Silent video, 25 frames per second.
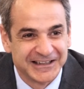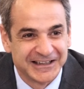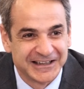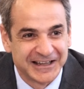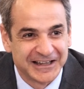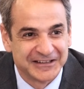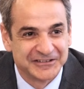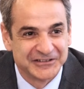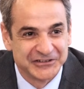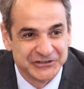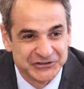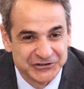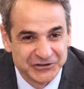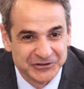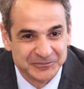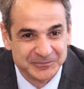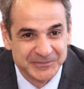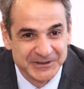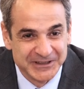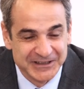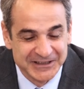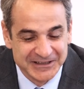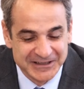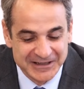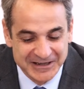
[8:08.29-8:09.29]
as he should
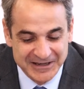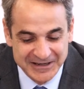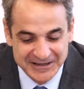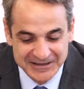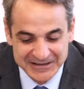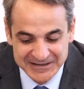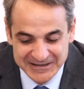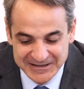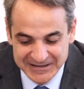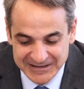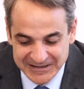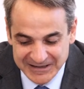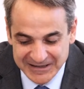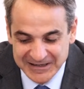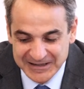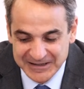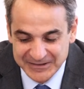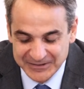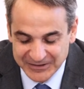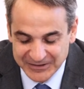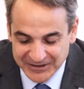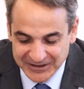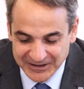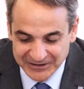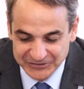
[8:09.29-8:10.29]
be
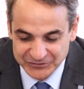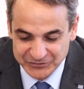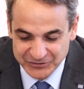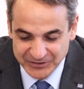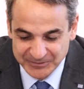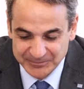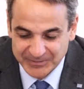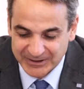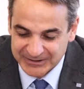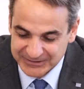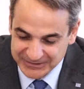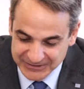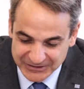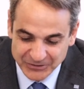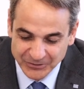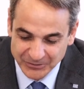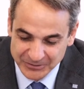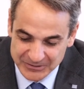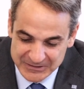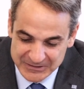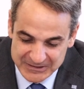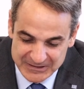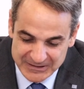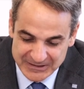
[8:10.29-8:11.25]
in the country. But, you know,